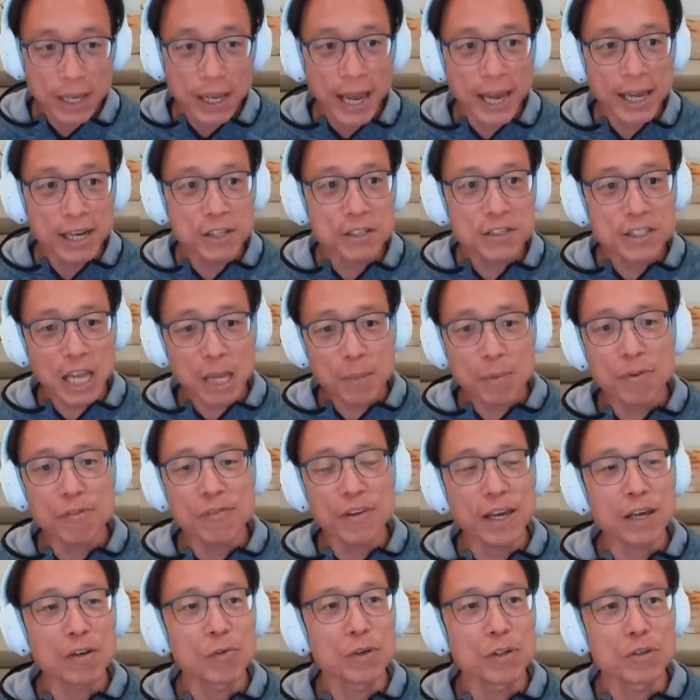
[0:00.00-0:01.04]
And the same
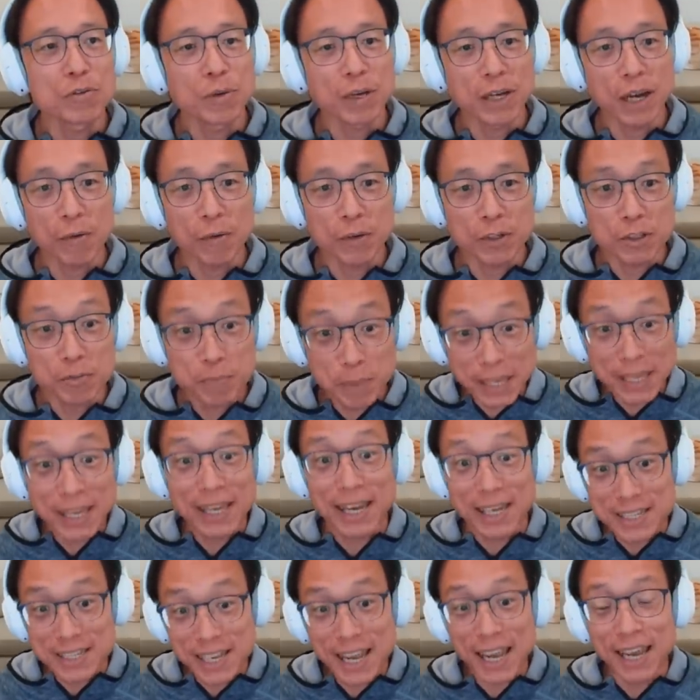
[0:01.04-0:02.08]
effect was when I was speaking
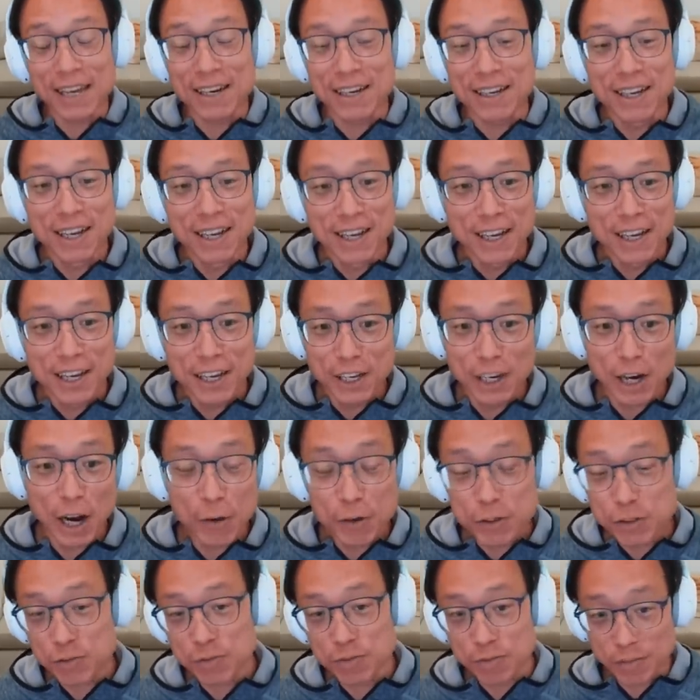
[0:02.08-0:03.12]
at TED. You know, I
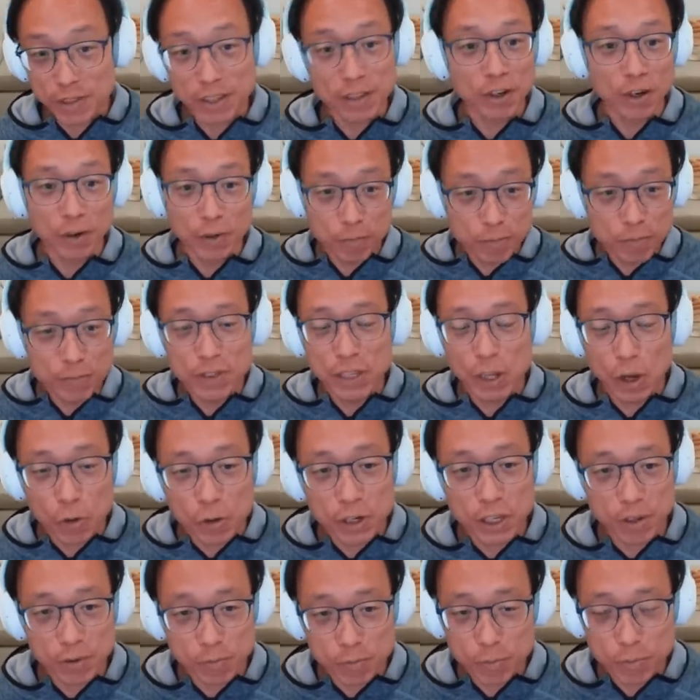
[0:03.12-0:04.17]
was, you know, the
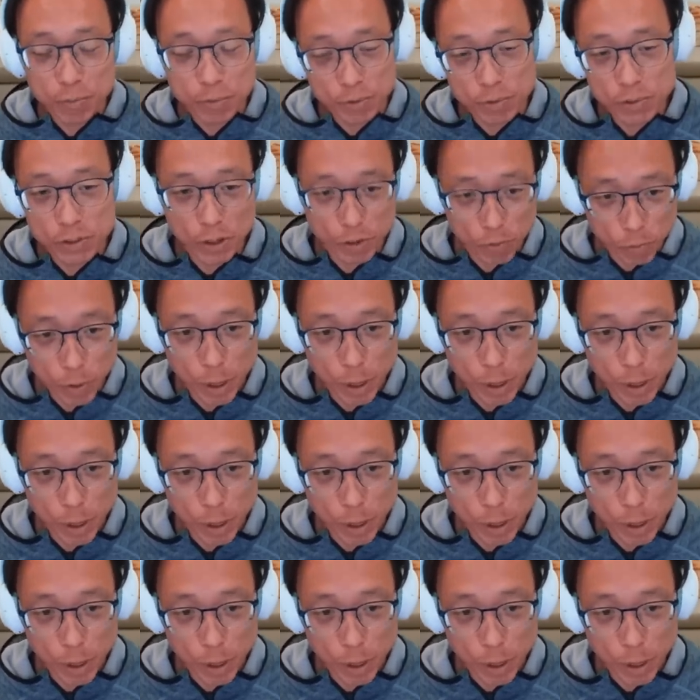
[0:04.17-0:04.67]
only sort of